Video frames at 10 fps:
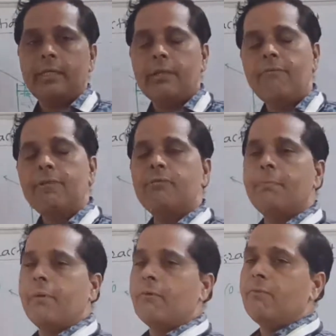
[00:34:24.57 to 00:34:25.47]
in which
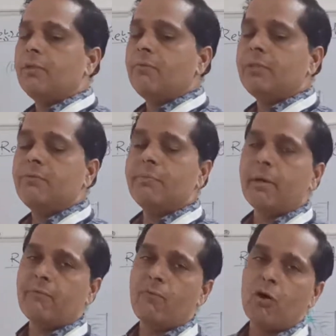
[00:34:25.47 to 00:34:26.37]
we
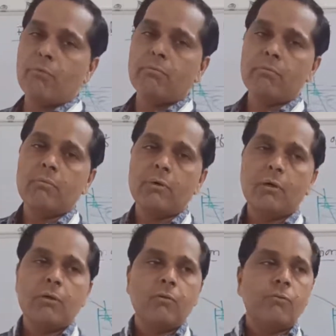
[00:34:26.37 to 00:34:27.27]
perform
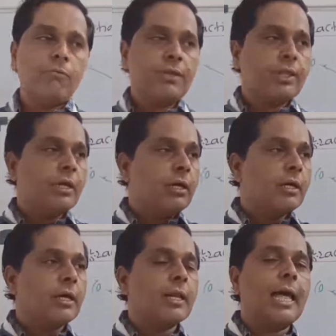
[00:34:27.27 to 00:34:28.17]
with the
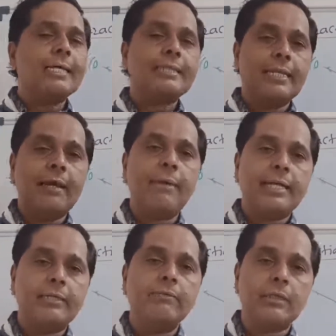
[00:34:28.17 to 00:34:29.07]
glass slab
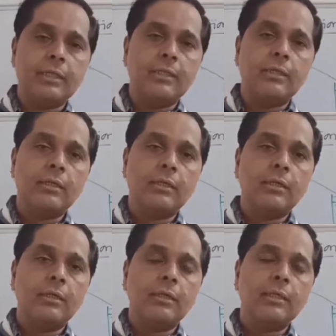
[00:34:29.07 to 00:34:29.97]
activity.
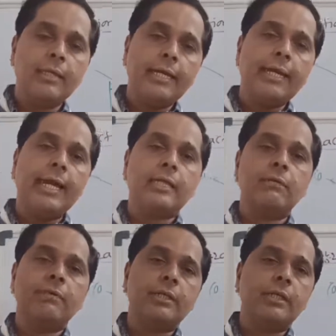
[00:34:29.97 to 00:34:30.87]
In that
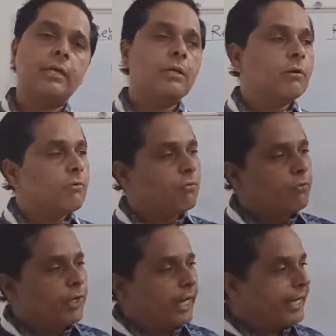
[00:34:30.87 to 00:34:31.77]
activity,
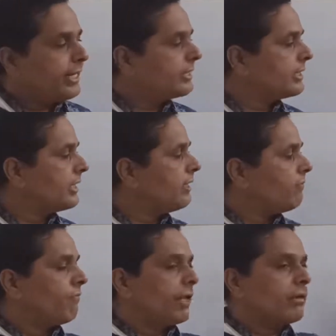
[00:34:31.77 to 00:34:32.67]
we again see
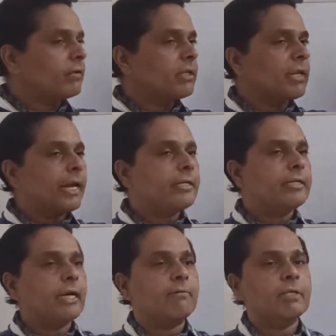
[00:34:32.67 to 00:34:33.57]
whenever the light
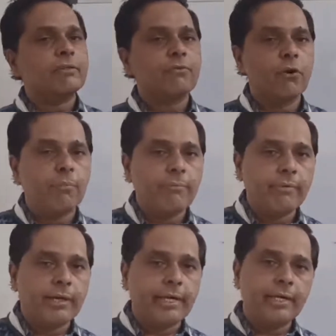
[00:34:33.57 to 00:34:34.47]
travels from
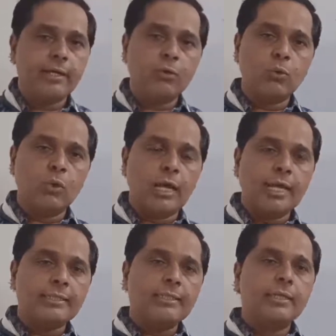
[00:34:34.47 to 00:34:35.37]
air to
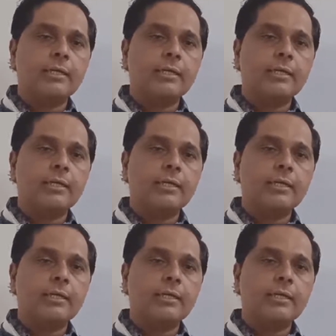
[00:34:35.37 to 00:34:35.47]
glass,